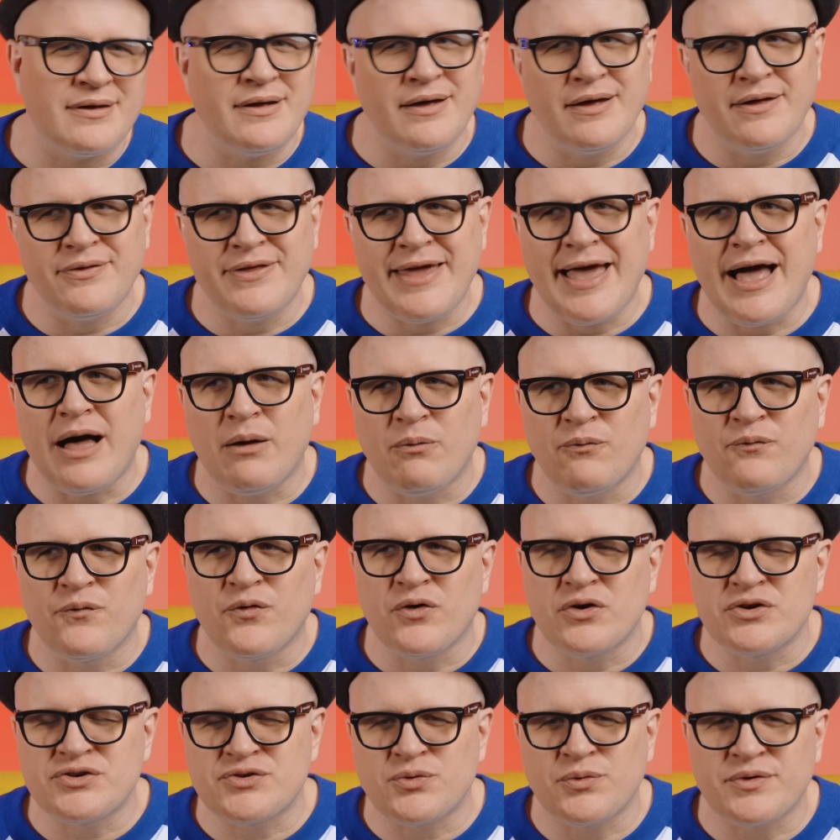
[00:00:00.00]
Uh, the album
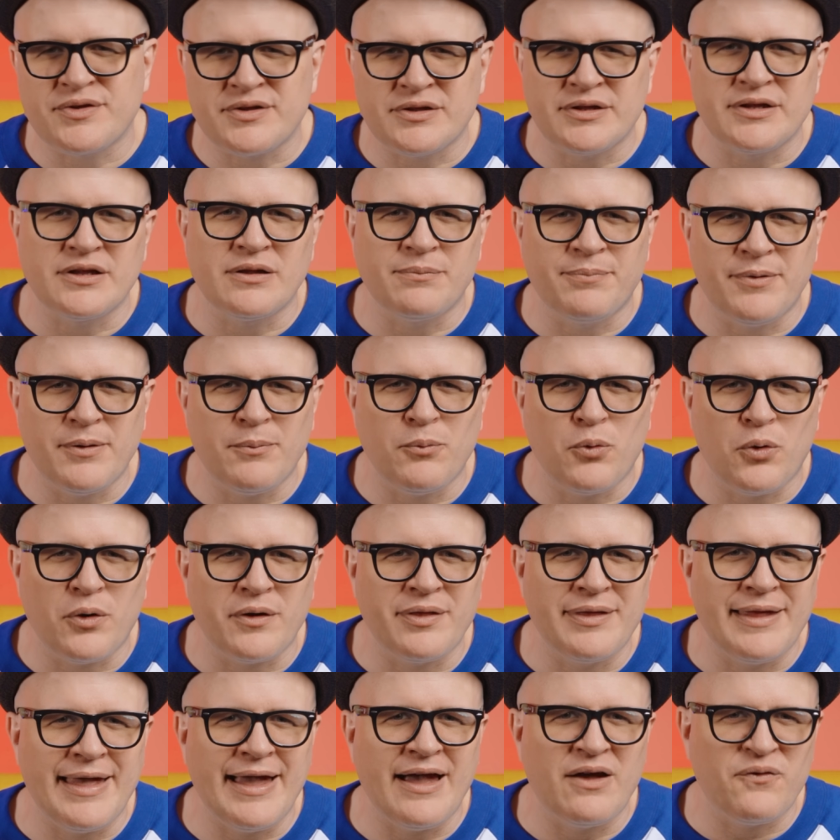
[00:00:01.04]
version was a little bit more
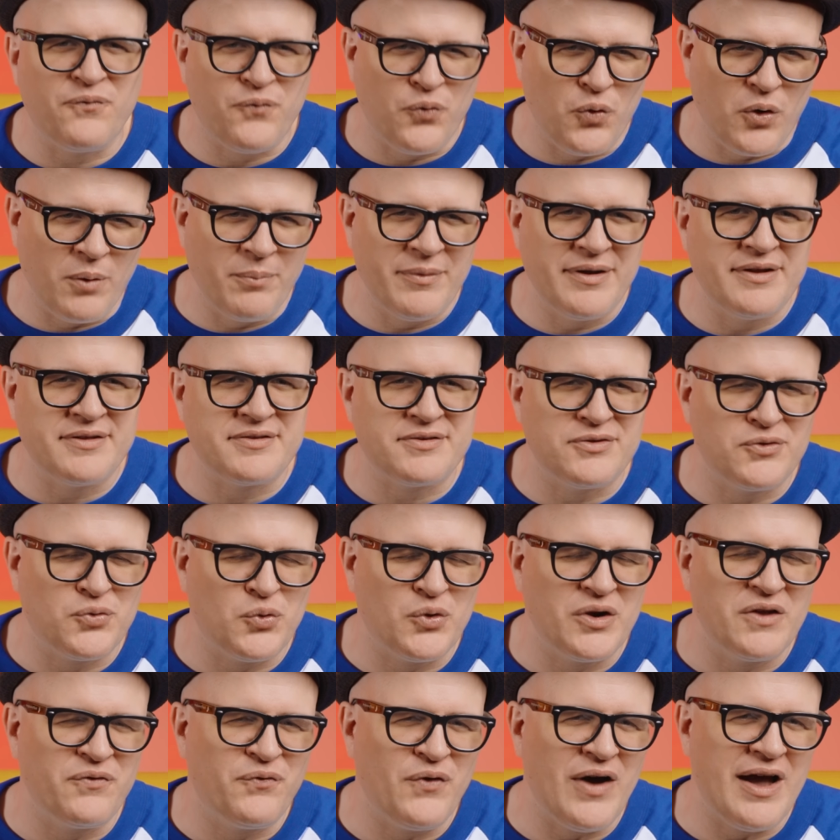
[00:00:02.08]
than that, four minutes and
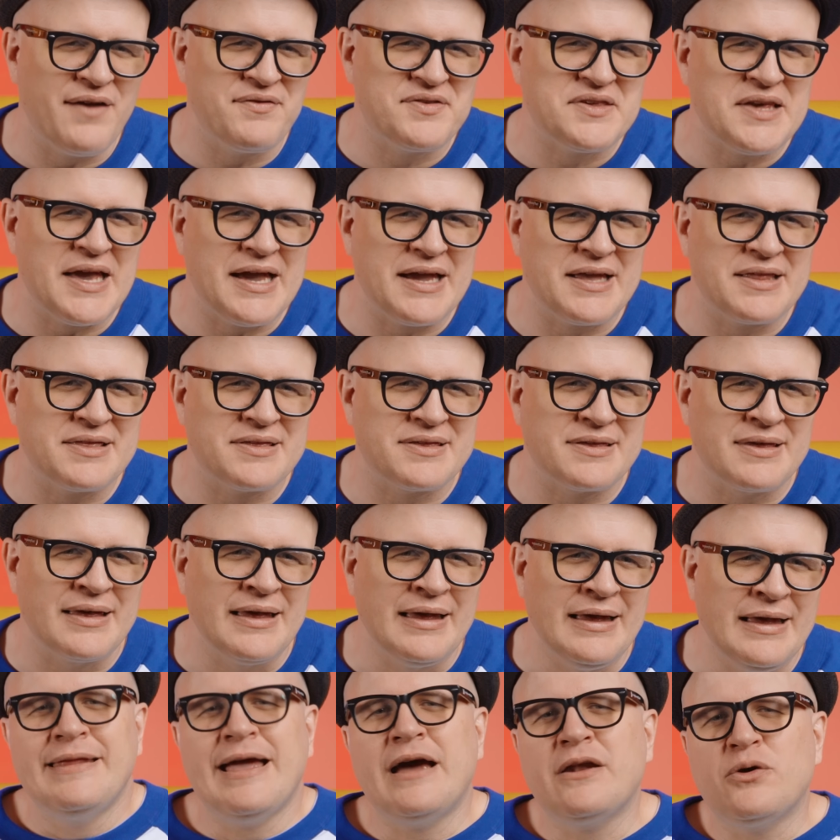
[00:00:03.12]
twenty-five seconds.
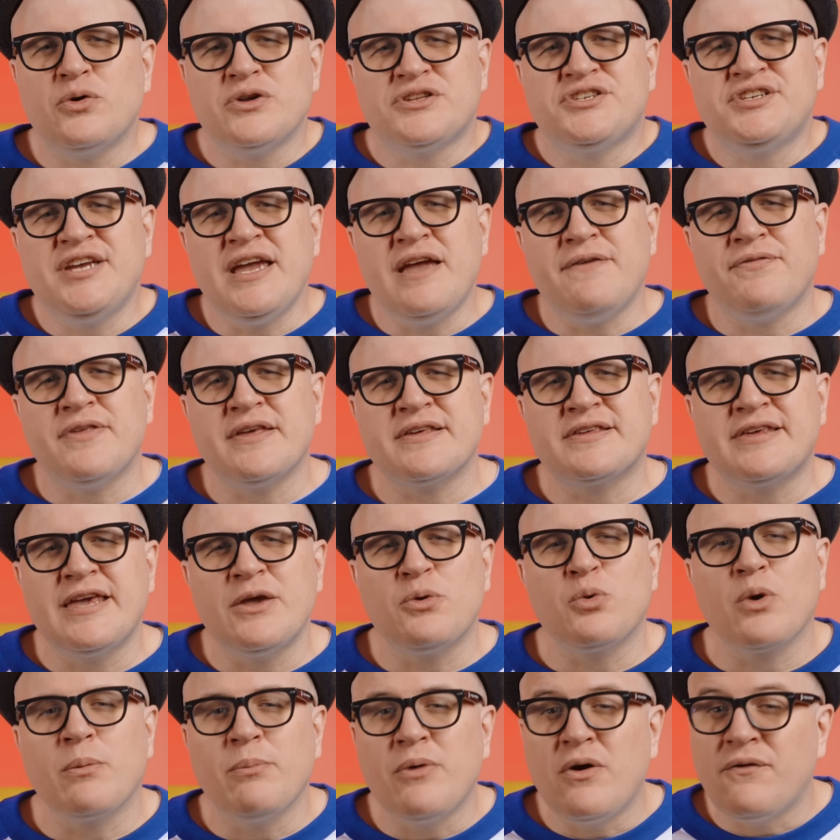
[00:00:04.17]
Now, to achieve this, he
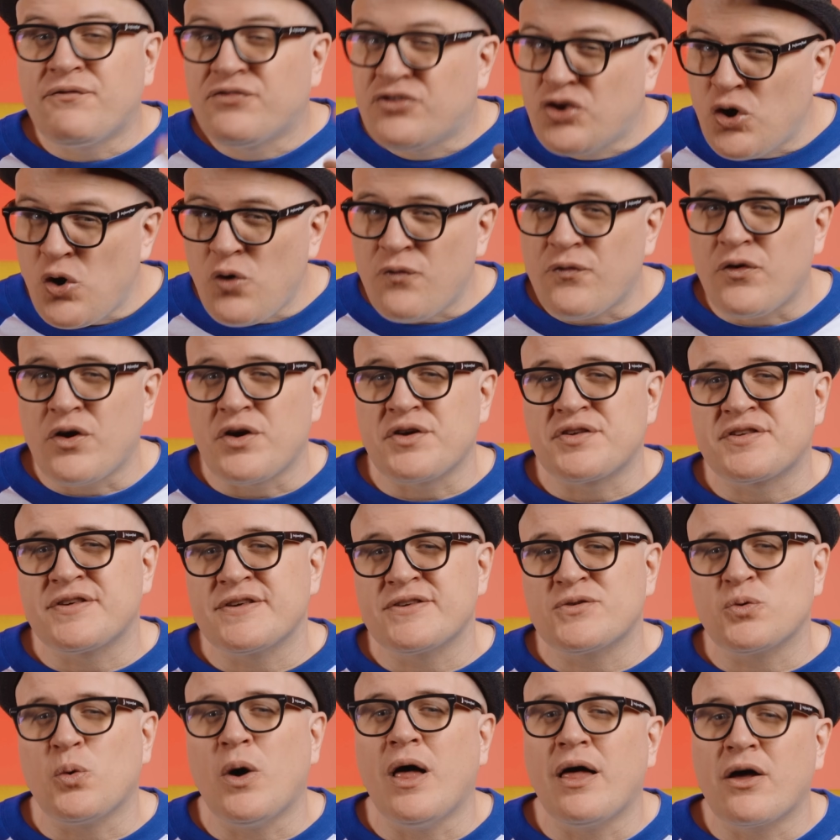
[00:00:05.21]
removed two
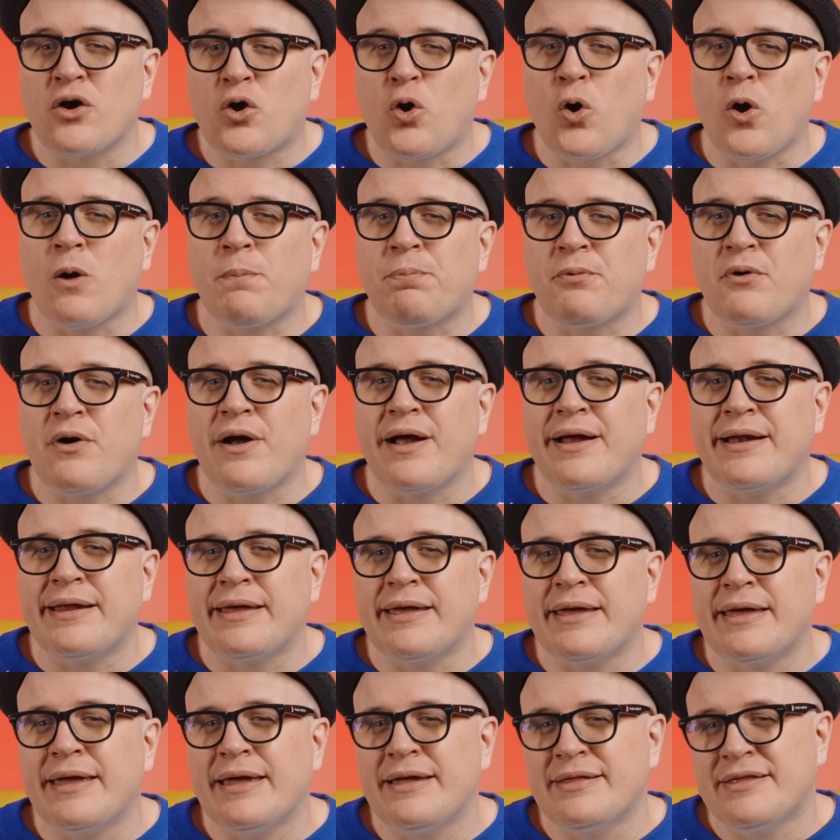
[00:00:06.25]
verses while
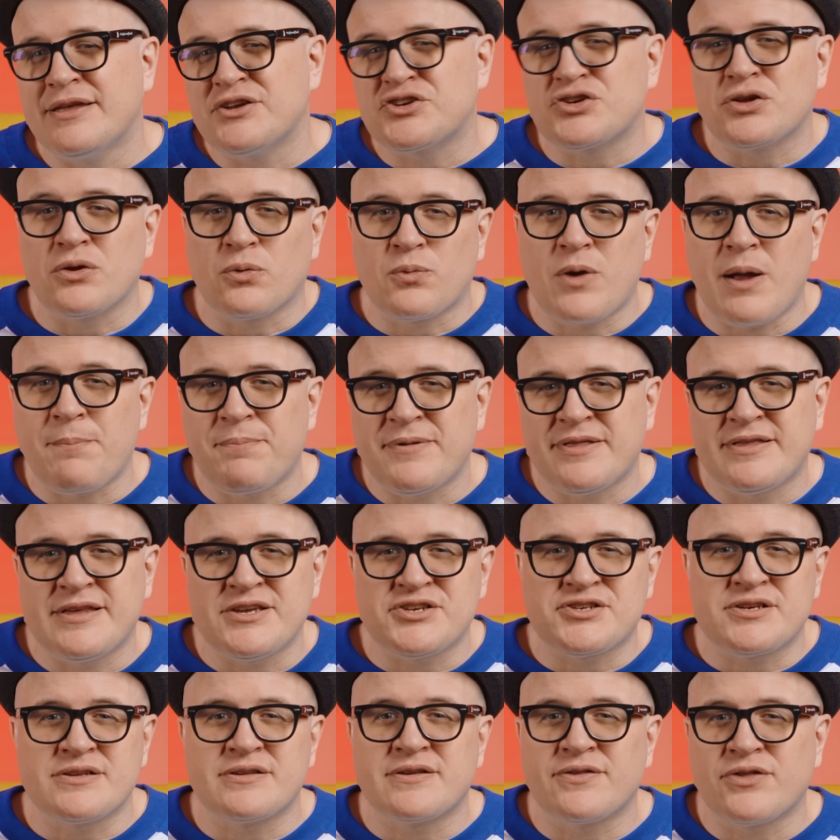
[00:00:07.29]
incorporating additional
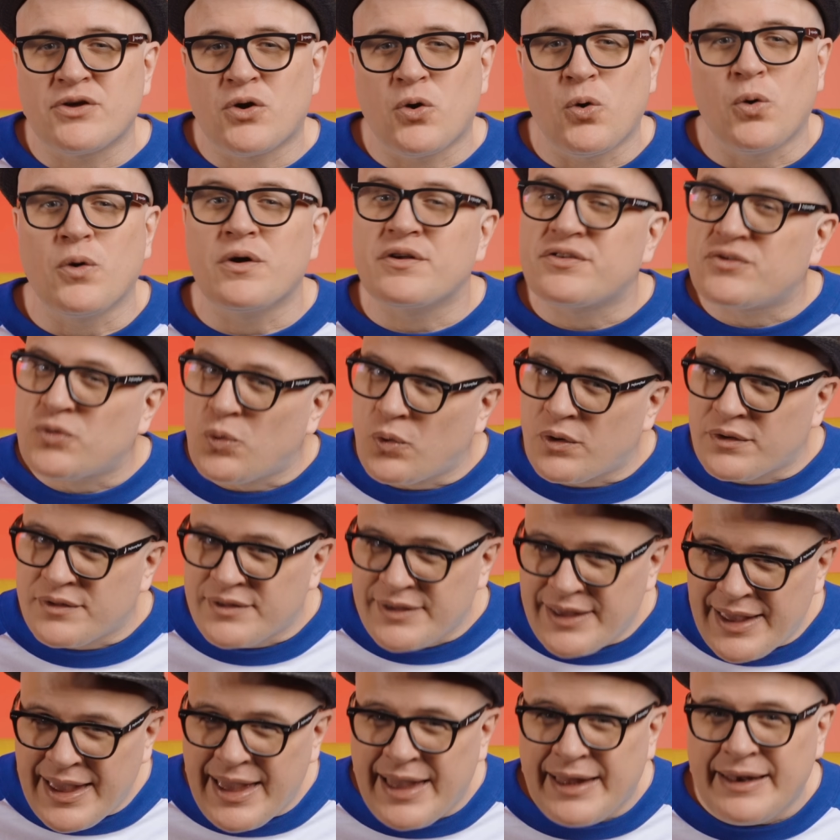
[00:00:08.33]
repetitions of the chorus towards
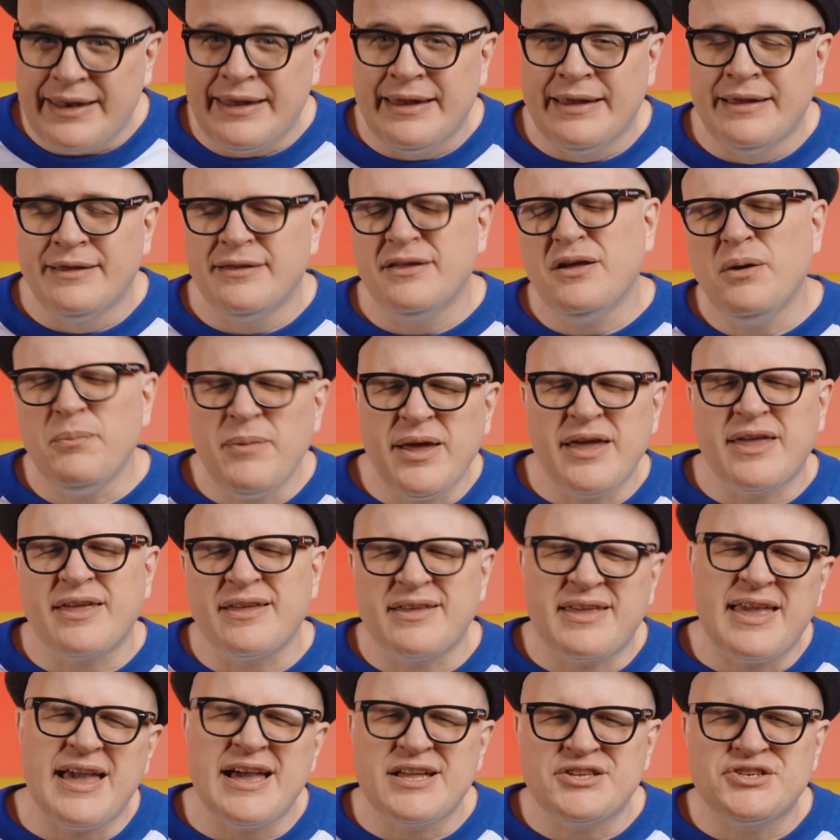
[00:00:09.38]
the end to make
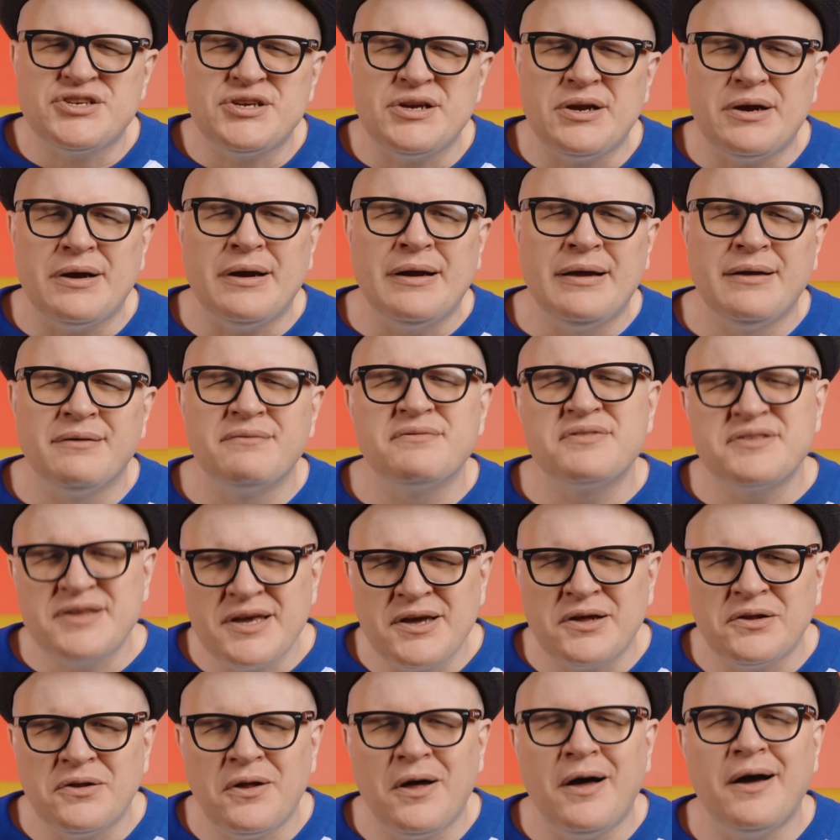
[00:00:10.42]
it catchier.
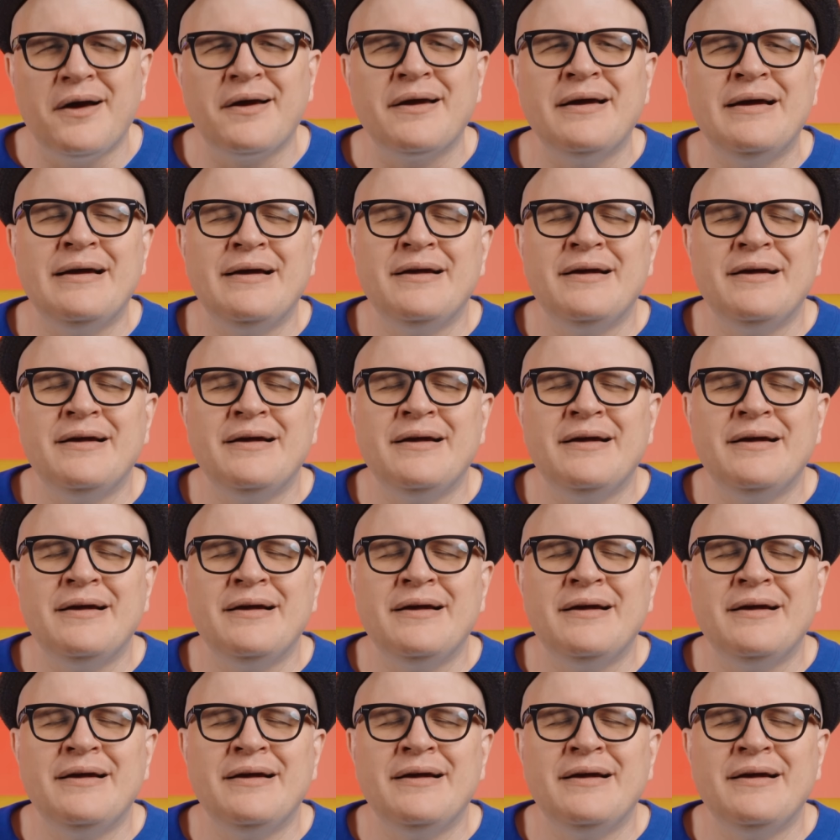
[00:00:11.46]
Sing along.